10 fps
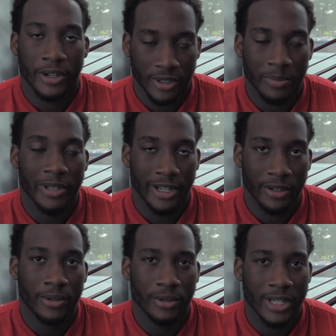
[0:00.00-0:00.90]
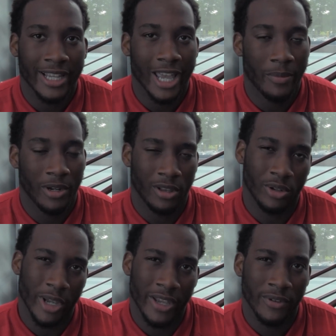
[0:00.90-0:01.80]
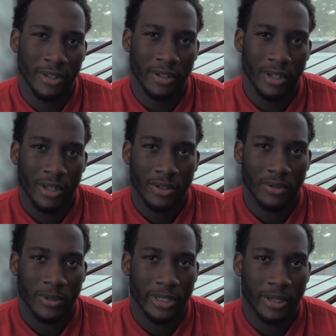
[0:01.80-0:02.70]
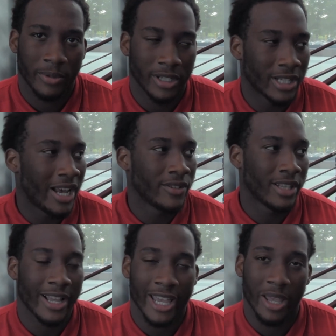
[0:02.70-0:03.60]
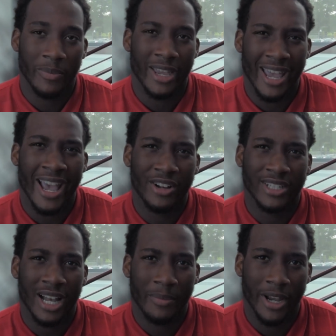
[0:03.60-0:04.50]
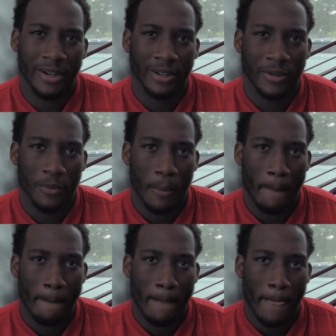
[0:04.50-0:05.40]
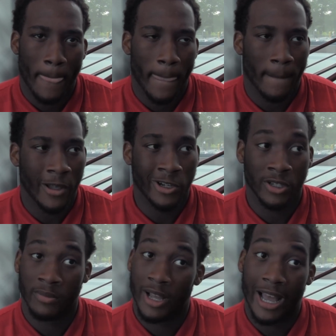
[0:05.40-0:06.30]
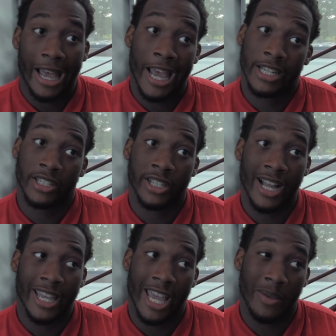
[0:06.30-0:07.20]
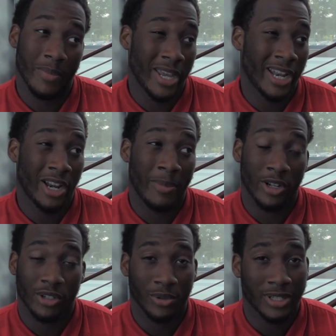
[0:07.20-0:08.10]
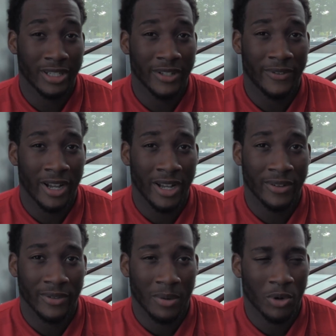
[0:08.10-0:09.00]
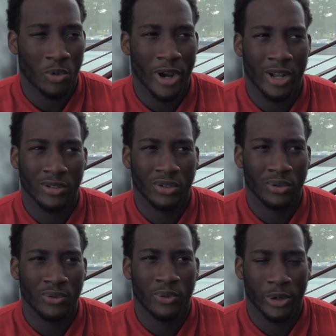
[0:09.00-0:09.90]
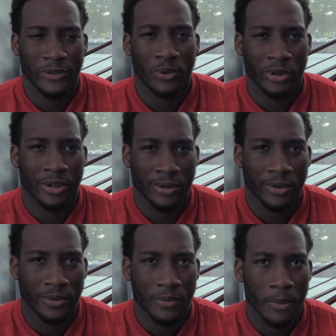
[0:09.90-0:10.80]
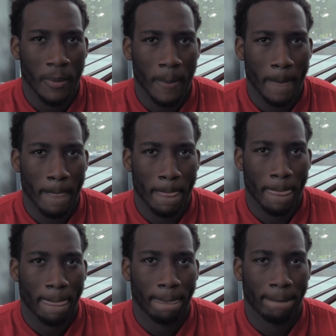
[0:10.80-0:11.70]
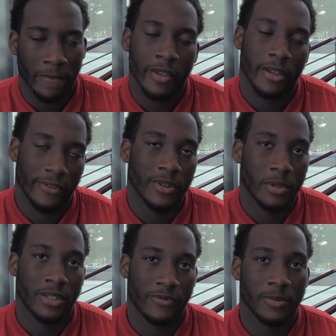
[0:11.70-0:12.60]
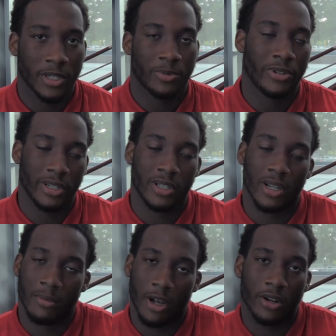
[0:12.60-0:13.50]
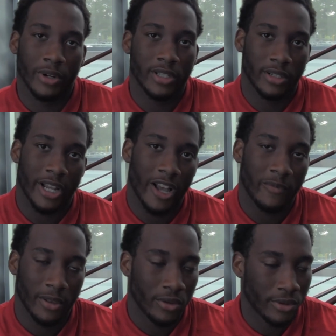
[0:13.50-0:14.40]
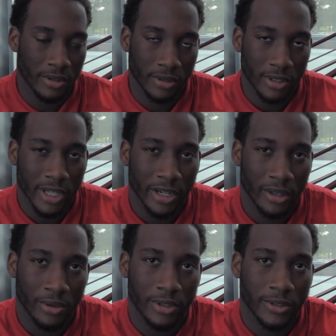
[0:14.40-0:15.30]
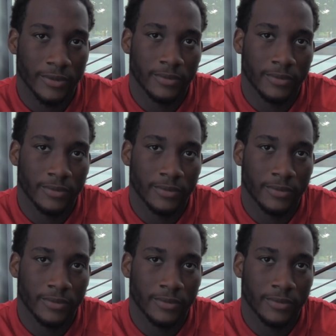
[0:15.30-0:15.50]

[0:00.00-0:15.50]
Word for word: It was the plan to lose. I came in a little heavy, uh-huh. you know uh-huh. what I'm saying, because obviously I came in at outside About how much weight have you lost? Um, actually, I came in at about 265. I'm around 244 now. Oh, you lost a good bit. Then. Yeah, yeah. from the from yeah. the springtime all the way to now, I've been yeah. losing, steadily losing.